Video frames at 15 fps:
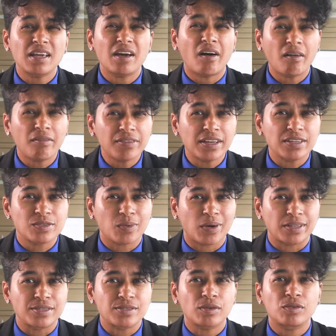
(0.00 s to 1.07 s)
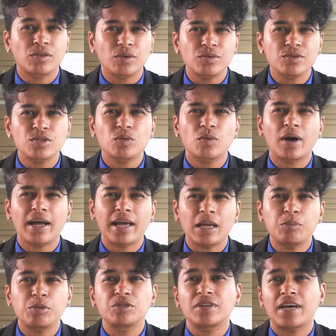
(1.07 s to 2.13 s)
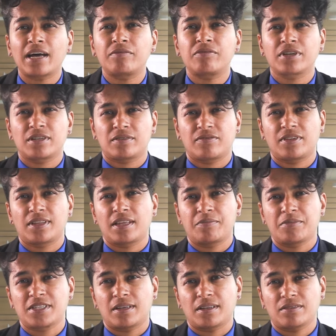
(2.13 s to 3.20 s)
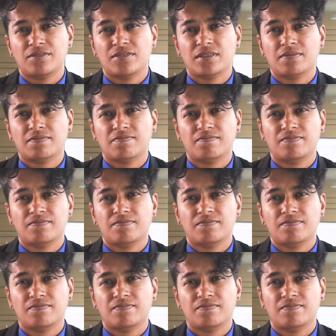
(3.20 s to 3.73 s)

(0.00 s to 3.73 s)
the obvious ones or those who are able to advocate for themselves.